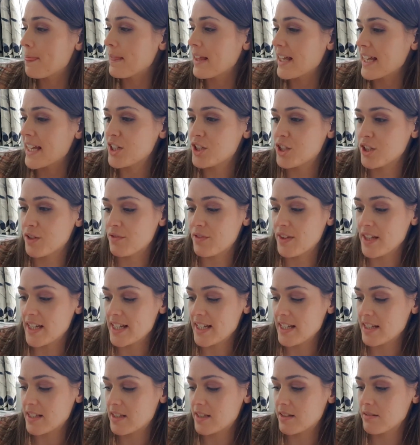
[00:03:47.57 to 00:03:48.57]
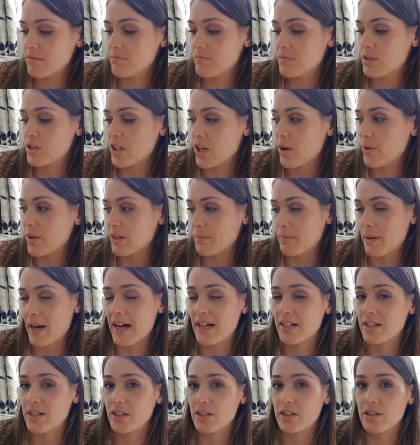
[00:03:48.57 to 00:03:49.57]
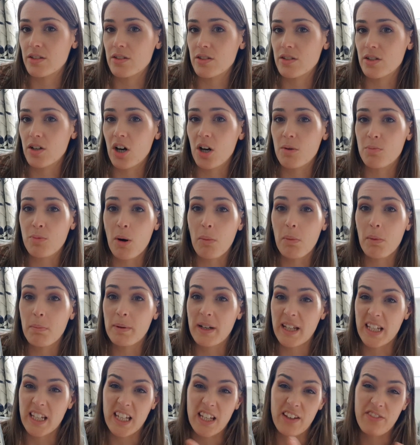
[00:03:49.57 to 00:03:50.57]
Each of these sewing patterns are probably,